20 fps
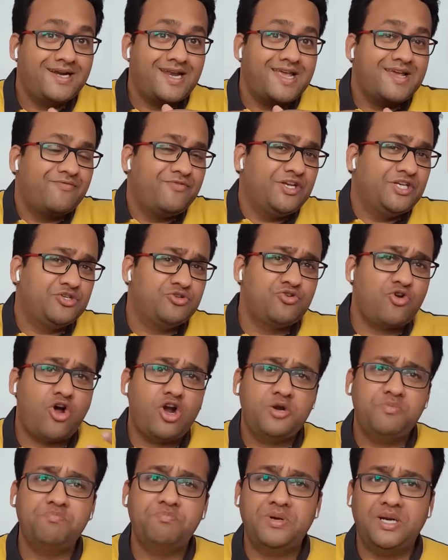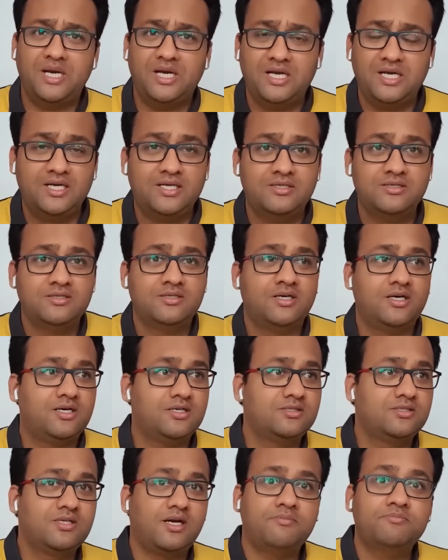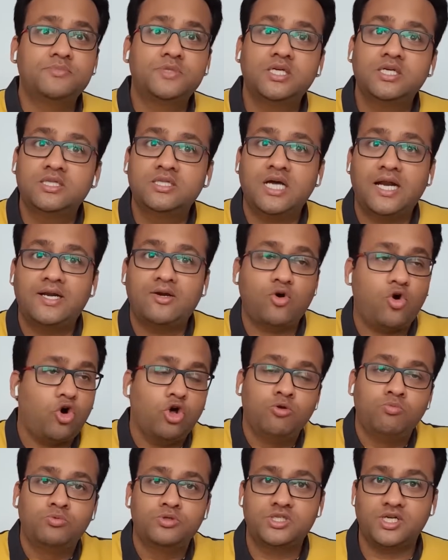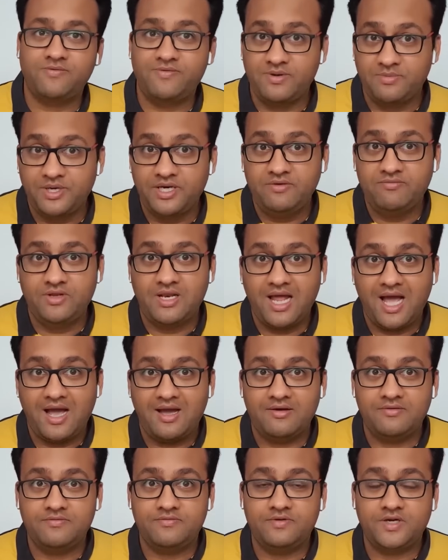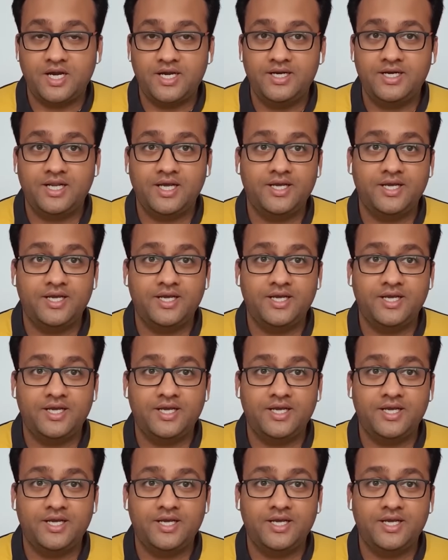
Like we should not build something that almost everybody will have, right?